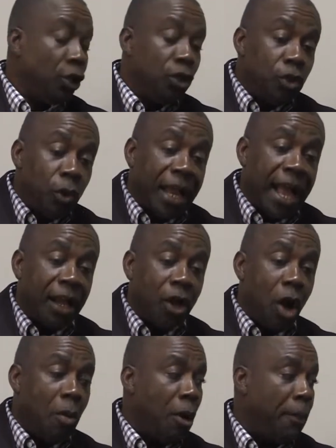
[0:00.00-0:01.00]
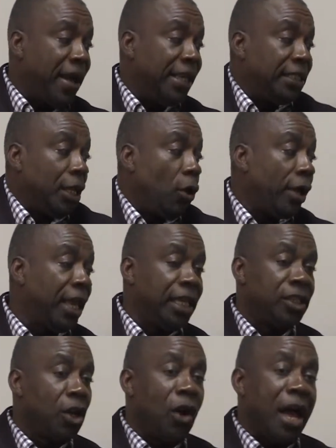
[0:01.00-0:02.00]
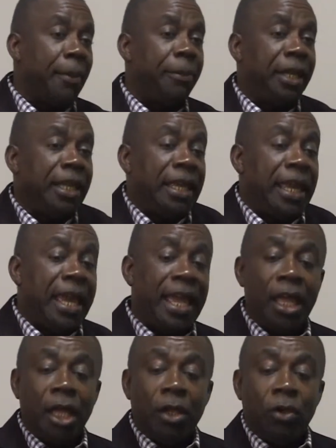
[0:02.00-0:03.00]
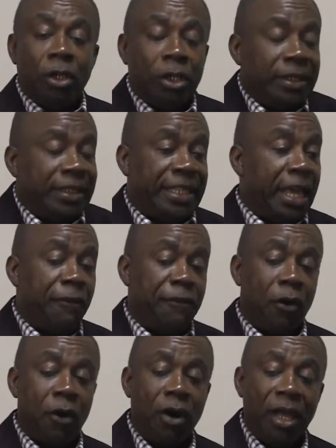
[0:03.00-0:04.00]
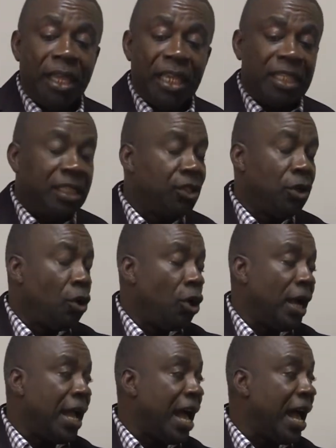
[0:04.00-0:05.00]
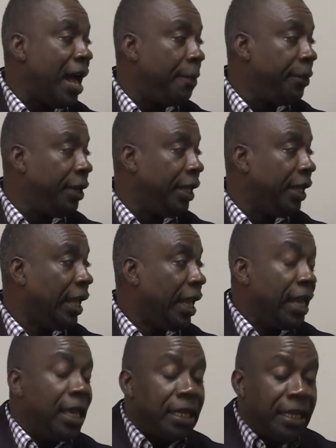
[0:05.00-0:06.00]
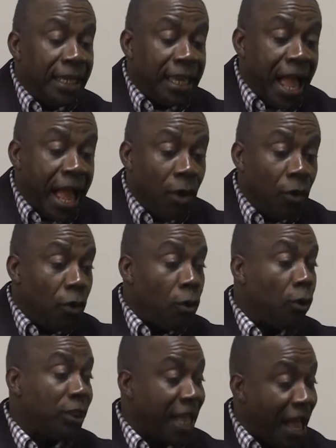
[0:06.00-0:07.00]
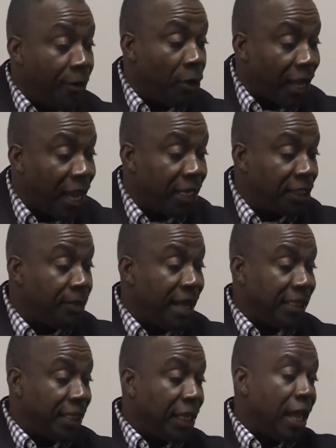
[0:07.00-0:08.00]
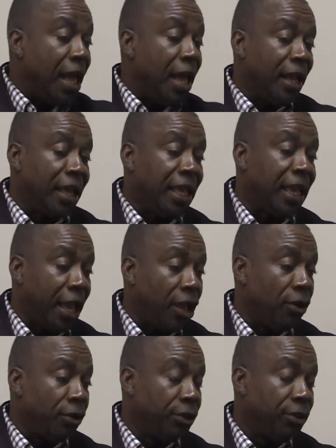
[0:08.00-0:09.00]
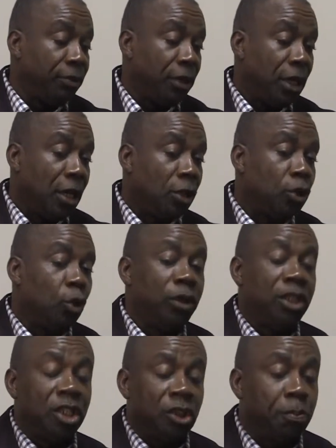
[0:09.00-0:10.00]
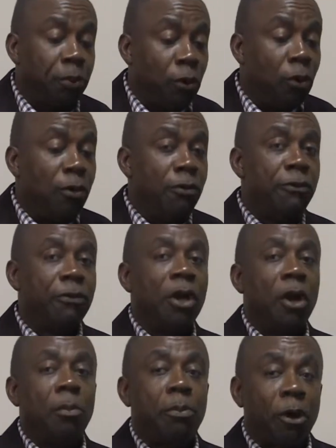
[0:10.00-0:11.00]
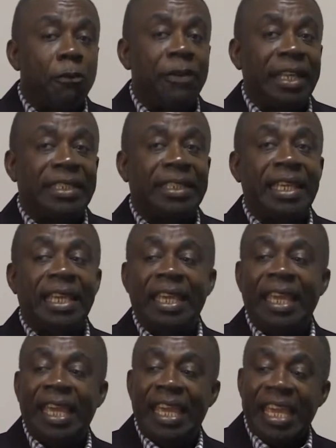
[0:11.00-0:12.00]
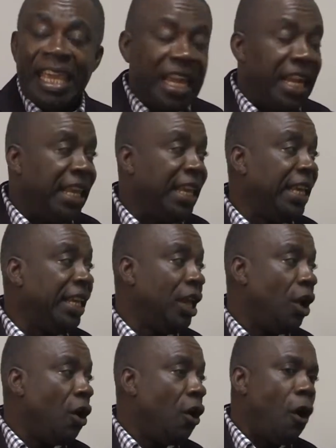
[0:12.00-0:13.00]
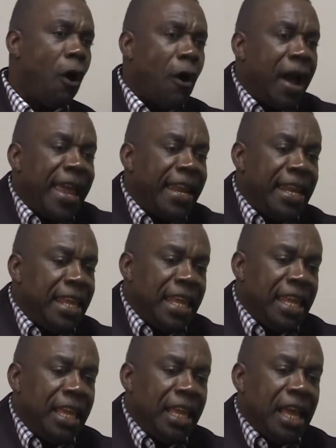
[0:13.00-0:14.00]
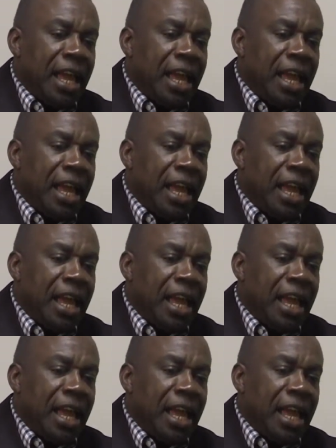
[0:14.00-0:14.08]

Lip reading: you can come up and say, okay, it's not happening here, therefore it is no longer happening. The guy who wrote Charismatic Chaos to disprove prophecy, healing, or any